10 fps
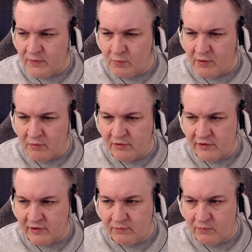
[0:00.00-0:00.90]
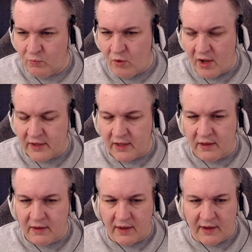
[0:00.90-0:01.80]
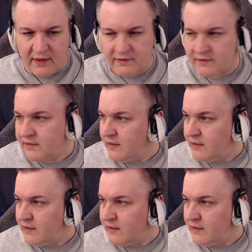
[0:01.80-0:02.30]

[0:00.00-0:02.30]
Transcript: We were just walking, I guess.